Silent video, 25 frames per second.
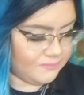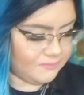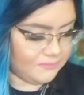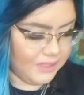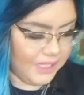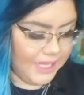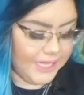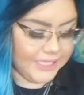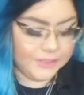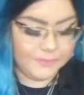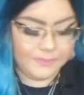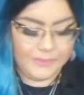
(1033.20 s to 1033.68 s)

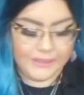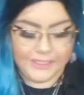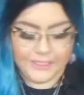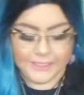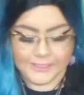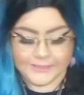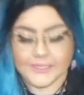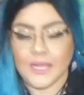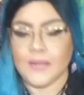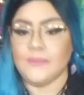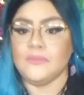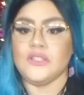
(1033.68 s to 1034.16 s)
It's
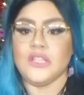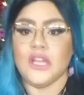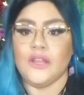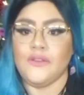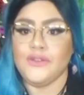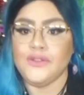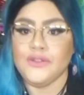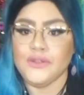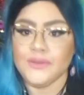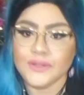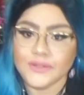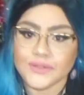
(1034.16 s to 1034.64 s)
because I'm
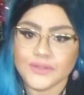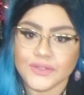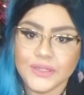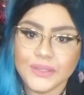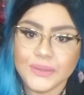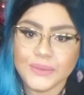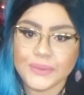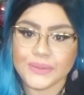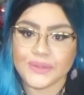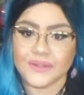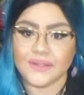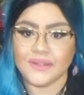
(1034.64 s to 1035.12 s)
telling you the
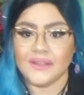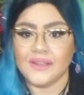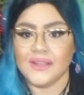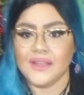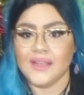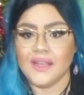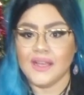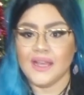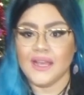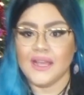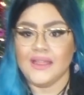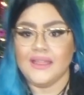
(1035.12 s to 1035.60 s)
truth.
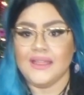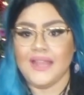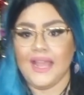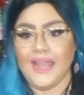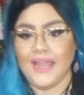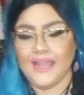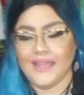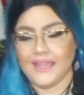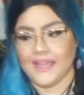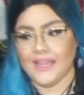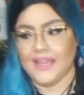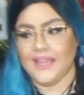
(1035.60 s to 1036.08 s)

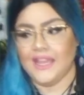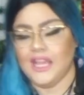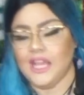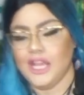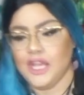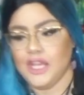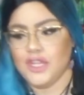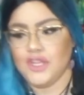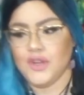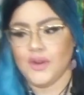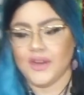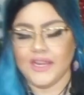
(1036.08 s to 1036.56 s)
Like,
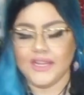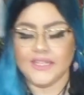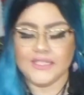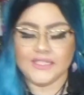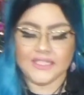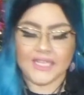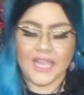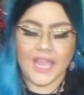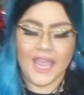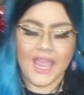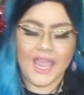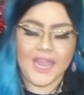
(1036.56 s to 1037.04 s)
your
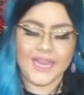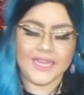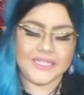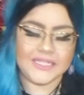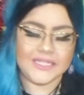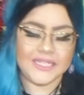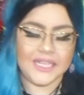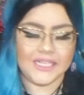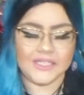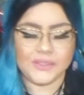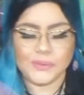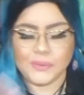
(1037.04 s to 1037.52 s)

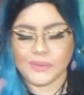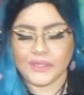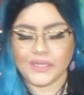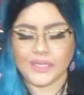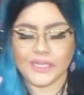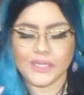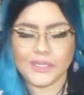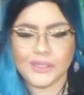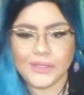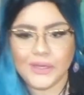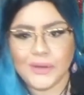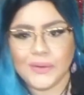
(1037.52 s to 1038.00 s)
intent is where
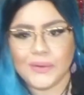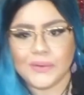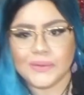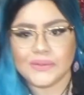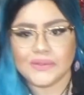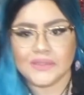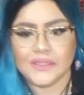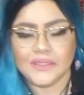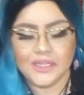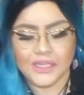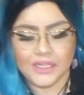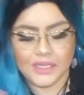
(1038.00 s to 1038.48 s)
it
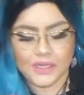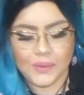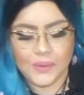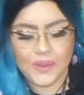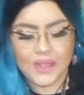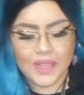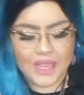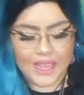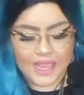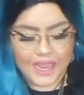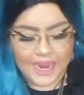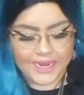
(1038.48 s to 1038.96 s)
goes, you know?
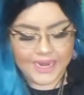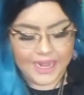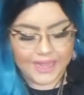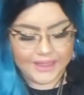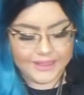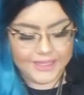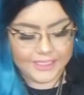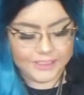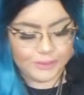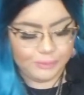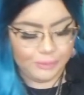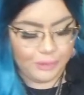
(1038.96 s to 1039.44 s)
And
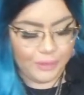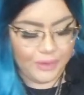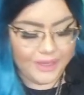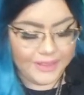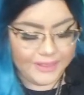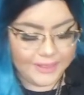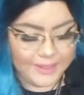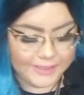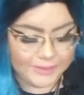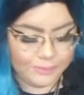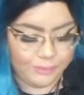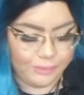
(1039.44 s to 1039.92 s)
at this
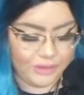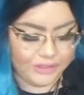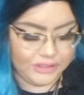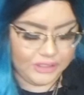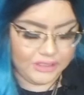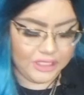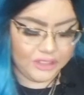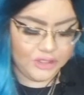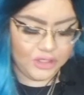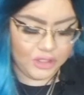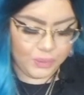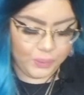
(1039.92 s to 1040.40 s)
point, this person
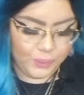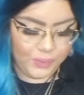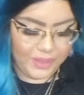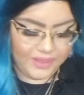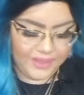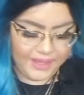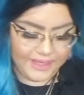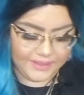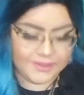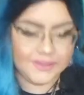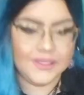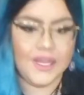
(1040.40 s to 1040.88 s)
that you're
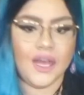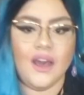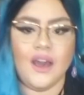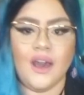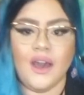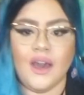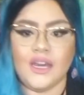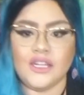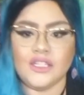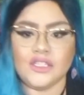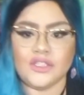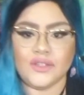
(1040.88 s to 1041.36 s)
with is not
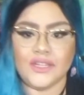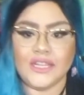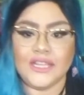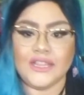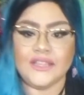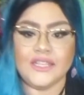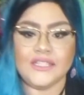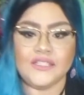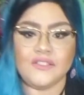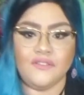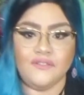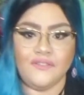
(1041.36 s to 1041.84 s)
honoring
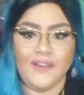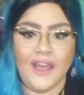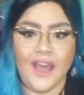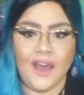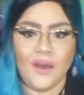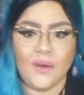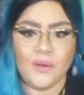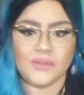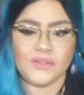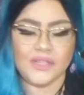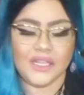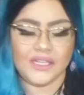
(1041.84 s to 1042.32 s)
these
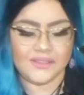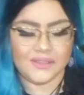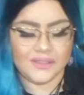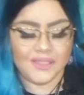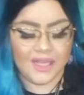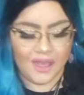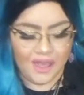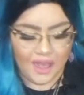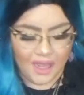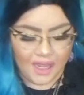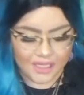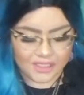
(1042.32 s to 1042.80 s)
vows. It's
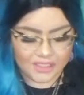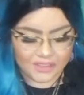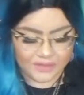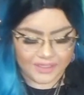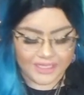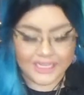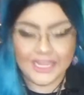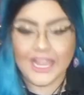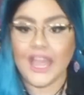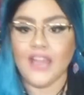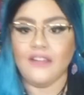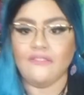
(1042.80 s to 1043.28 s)
not
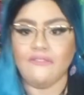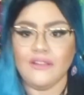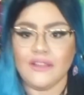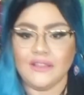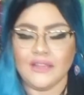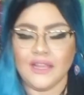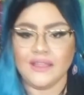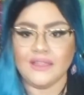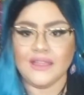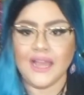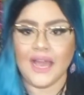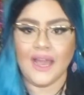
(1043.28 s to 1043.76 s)
honoring
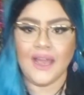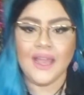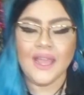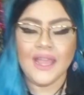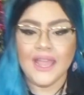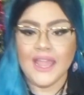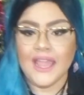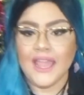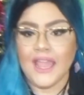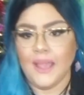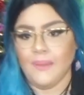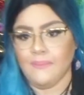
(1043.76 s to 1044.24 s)
everything that
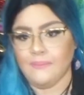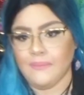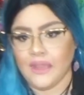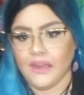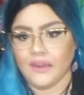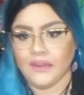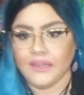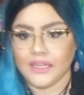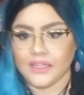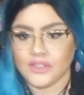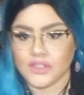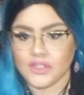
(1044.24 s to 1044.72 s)
a
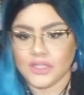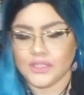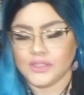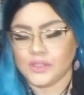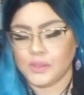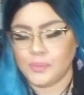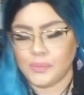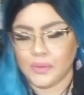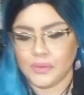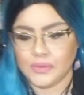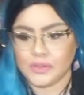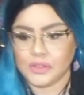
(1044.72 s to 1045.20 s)
marriage is
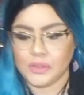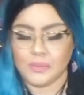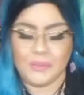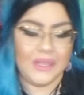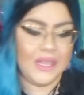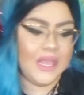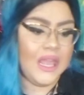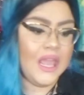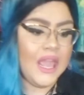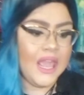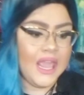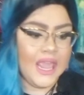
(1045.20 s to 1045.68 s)
supposed to
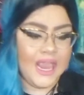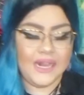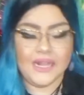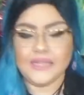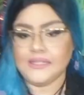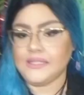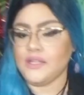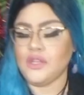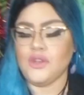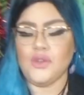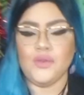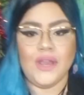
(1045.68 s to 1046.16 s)
be. And
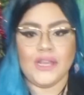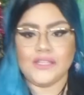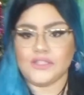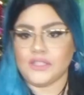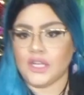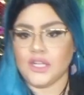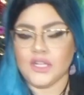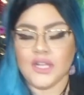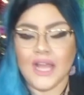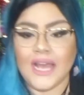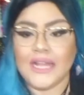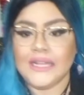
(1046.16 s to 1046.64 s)
let's say that you guys
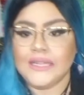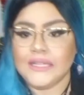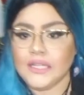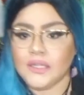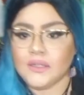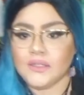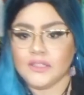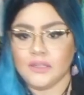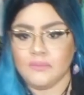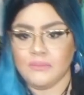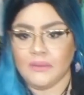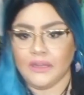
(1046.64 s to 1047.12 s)
are not
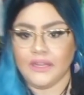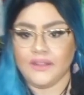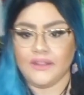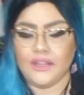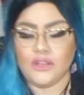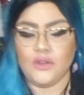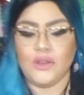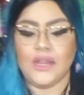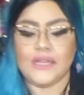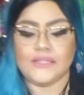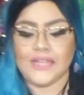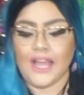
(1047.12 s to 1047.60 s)
legally married, that
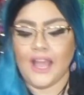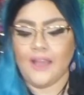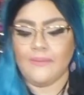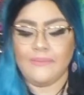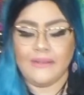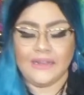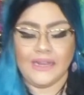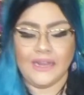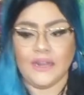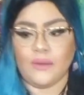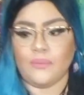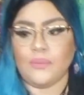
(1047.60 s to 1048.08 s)
you guys have
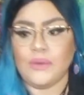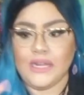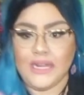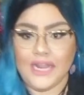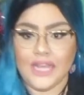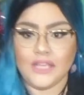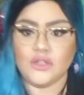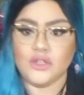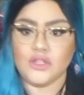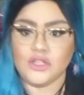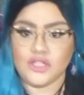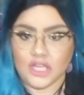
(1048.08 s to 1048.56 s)
been in a
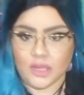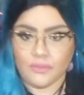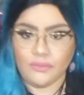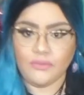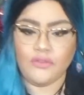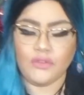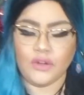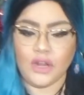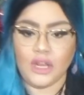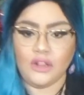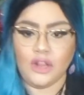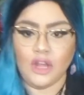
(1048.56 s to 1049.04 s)
relationship
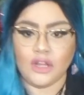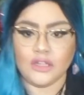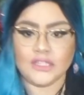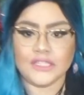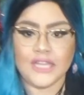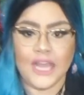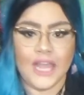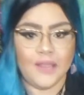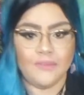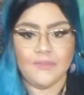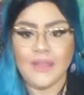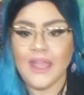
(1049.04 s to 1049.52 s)
for a long
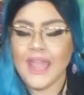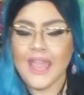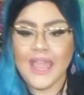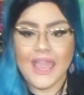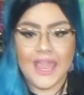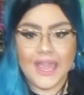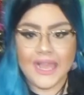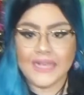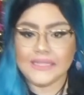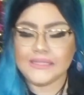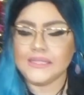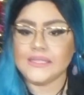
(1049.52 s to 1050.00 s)
time.
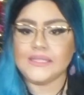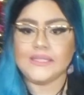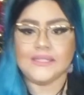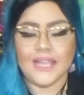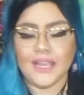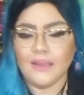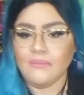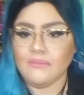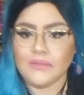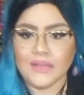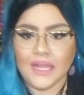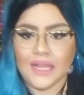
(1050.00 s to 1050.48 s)
It's the
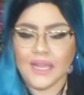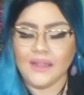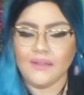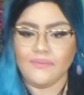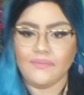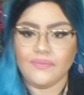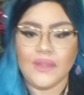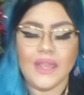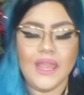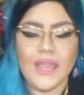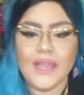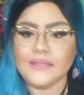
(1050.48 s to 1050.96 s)
same
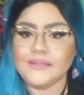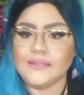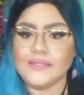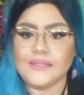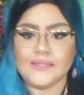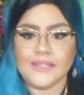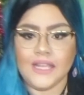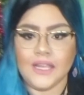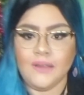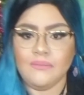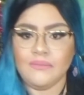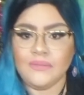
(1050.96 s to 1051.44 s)
thing. It's the
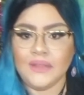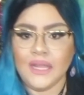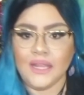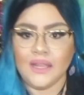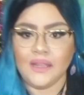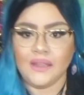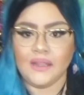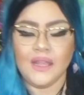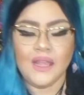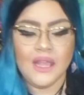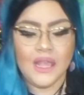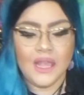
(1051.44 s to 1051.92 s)
same
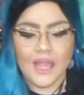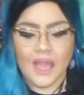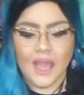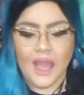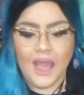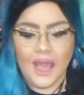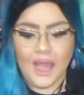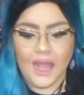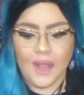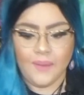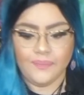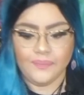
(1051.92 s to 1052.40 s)
thing.
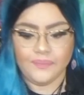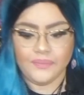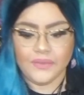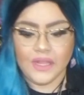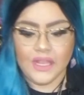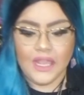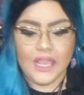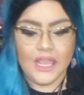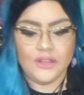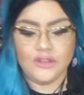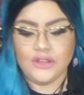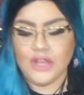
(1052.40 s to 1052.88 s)

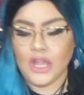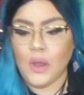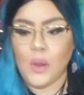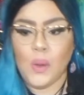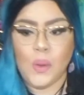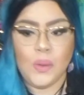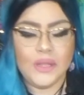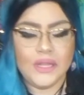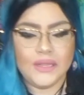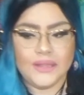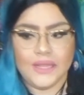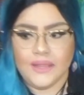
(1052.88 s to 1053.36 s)
The
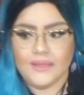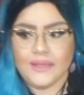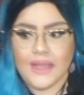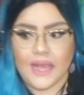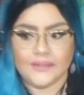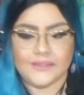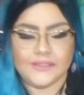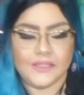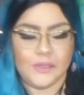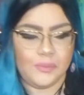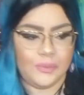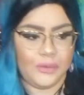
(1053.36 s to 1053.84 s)
only thing
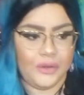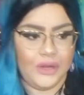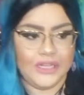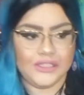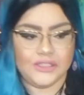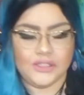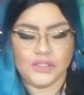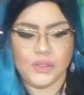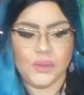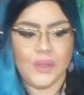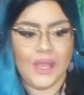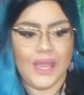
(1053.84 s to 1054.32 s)
that
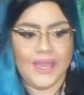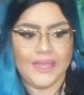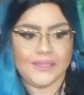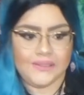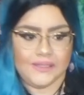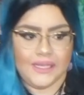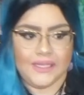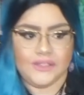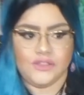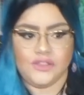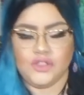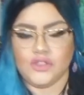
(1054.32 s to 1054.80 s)
separates you guys
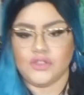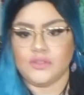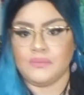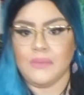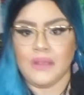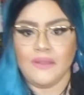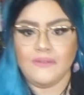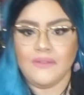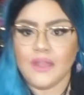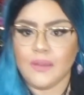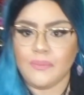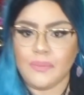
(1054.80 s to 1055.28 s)
is just
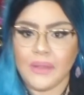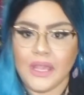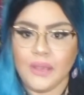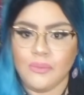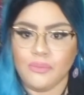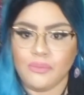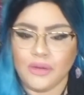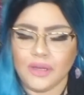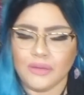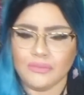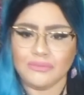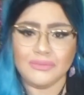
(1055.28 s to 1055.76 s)
maybe a
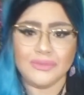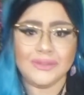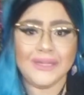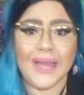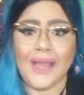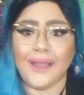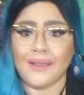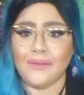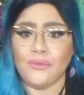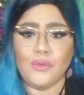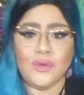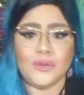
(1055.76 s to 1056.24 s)
paper
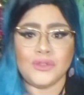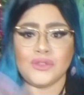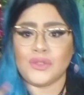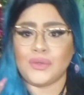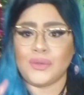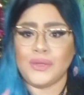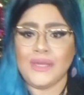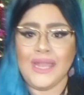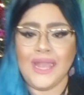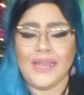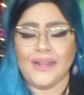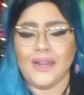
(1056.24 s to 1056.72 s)
that was
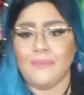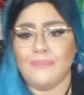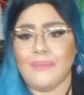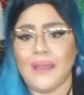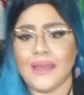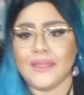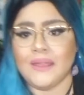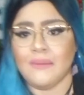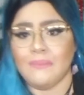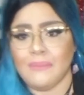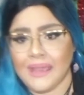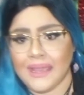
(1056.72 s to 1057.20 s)
created by
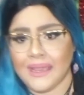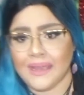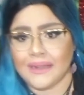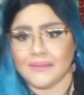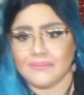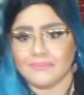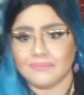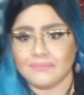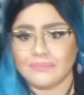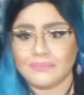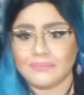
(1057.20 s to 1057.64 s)
the man,